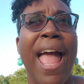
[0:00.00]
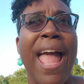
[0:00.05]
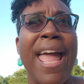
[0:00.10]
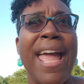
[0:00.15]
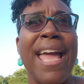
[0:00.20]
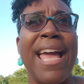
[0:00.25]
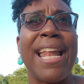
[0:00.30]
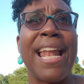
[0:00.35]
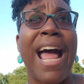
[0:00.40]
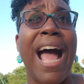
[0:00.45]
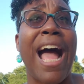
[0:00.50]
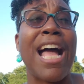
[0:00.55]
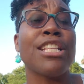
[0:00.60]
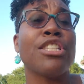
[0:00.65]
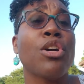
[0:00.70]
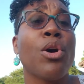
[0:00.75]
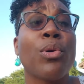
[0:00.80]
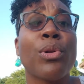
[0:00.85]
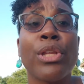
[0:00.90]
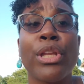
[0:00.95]
And I
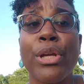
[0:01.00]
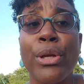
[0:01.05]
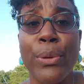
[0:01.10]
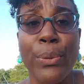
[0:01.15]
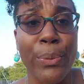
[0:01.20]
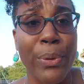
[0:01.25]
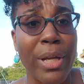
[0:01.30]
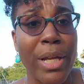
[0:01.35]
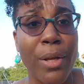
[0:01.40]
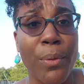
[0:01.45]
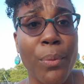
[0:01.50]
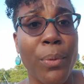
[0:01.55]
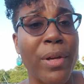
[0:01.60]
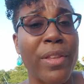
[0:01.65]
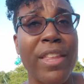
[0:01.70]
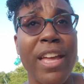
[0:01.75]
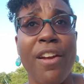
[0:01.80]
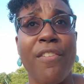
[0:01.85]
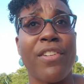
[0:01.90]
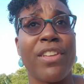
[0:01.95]
totally agree
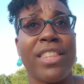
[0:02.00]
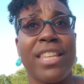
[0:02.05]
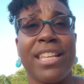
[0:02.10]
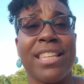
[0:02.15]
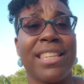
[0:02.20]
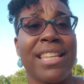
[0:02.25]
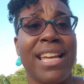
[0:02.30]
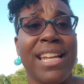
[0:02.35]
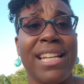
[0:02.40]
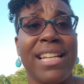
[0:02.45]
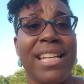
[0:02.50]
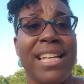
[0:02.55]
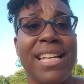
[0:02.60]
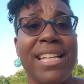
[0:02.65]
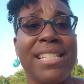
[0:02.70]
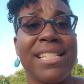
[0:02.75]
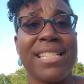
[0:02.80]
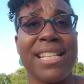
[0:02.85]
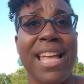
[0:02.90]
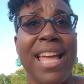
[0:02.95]
with everything that
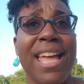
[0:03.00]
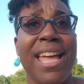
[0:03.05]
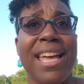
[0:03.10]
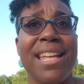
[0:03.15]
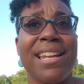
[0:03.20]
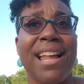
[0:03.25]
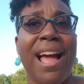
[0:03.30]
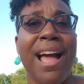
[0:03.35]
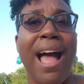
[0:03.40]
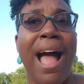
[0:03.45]
he said.